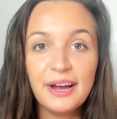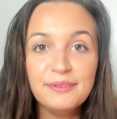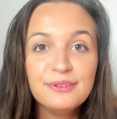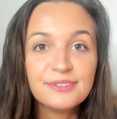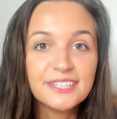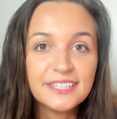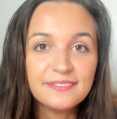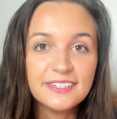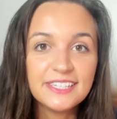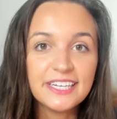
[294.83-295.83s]
I would really
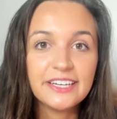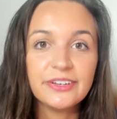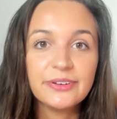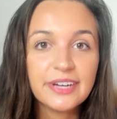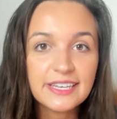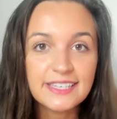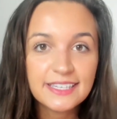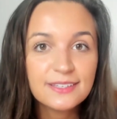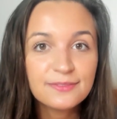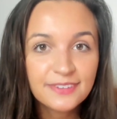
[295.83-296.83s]
love to see you
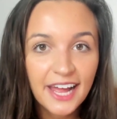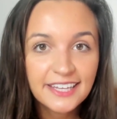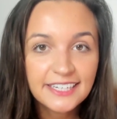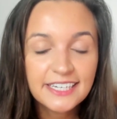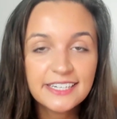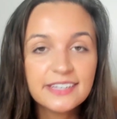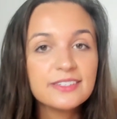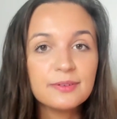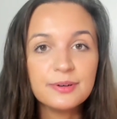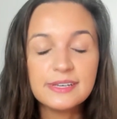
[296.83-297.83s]
guys' flat lay
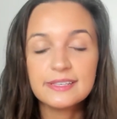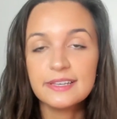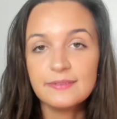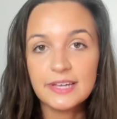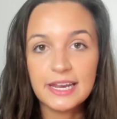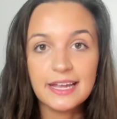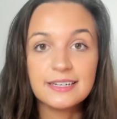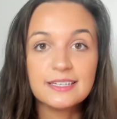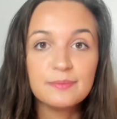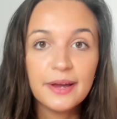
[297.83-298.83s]
details. I always love getting
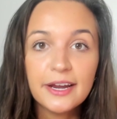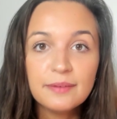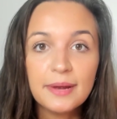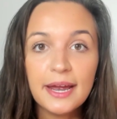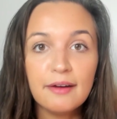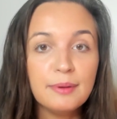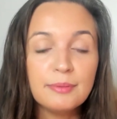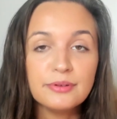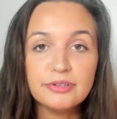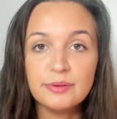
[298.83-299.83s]
inspired inspired by how
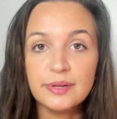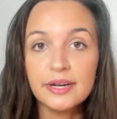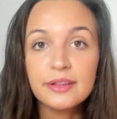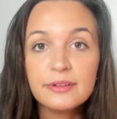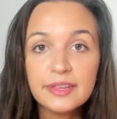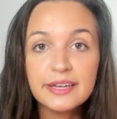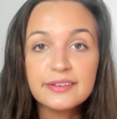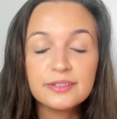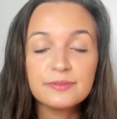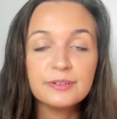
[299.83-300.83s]
people are doing other
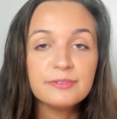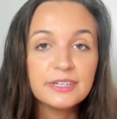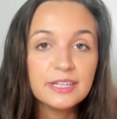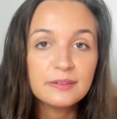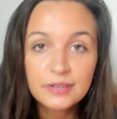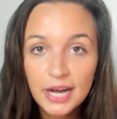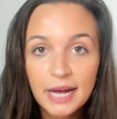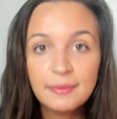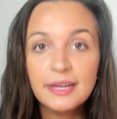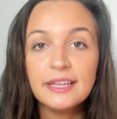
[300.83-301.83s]
things. So feel free to leave a
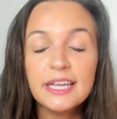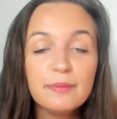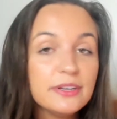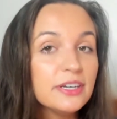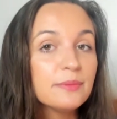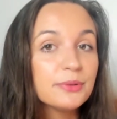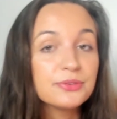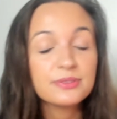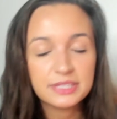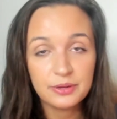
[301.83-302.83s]
comment, link me to your
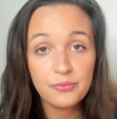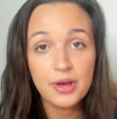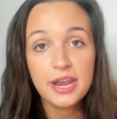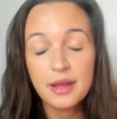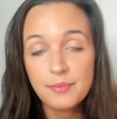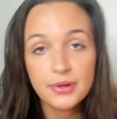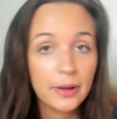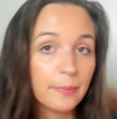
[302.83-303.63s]
most recent wedding blog